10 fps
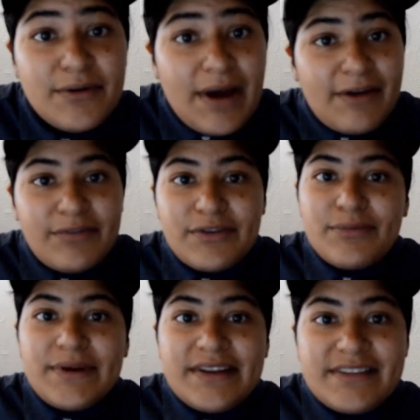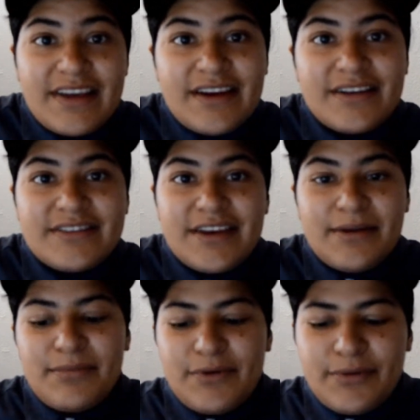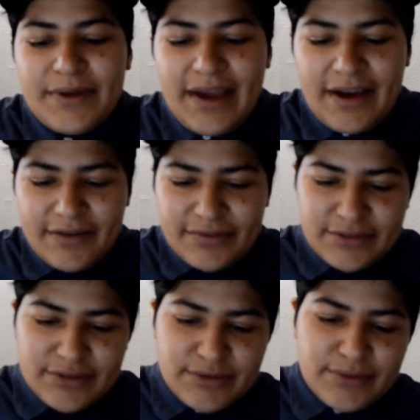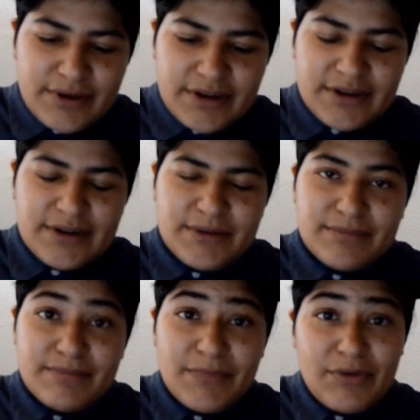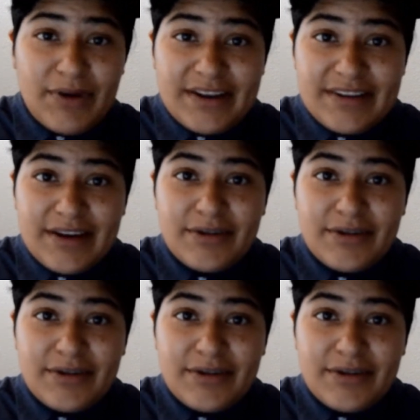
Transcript: After we take a sample, we have to write down